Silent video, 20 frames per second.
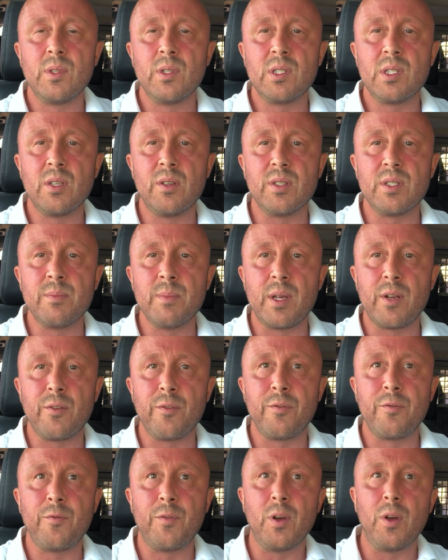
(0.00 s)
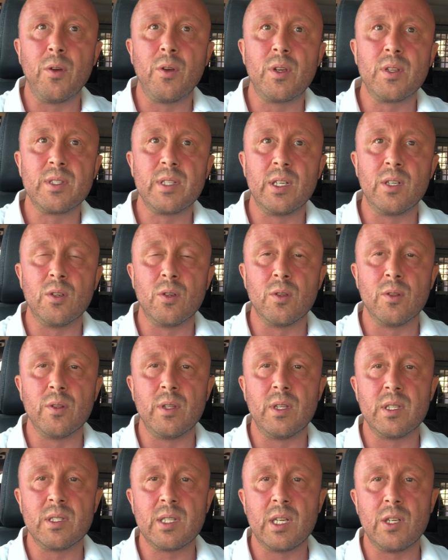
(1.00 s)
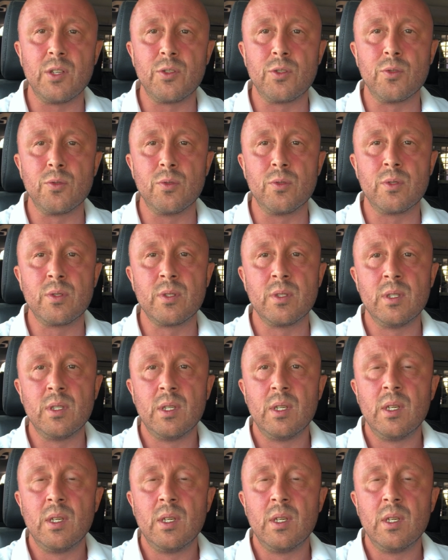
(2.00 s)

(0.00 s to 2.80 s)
So it's a matter of focusing on the essentials: